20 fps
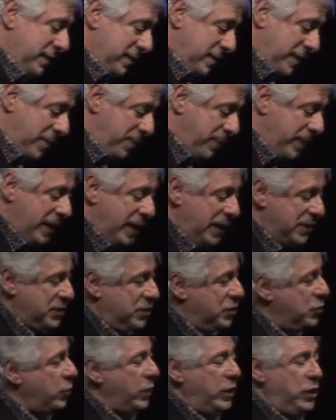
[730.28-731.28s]
that
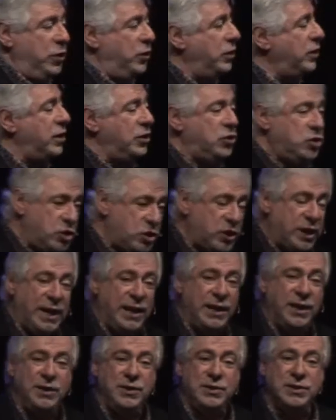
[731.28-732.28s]
passes where you're not
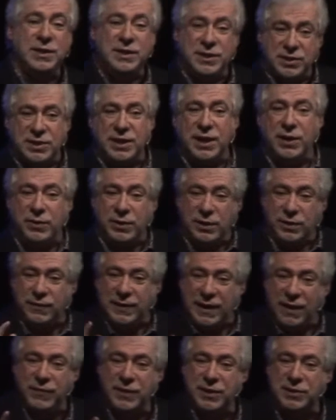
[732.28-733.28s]
challenged in this area of
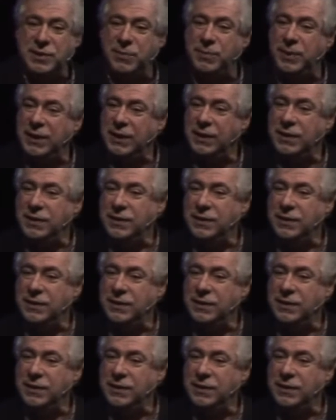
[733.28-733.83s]
loving somebody?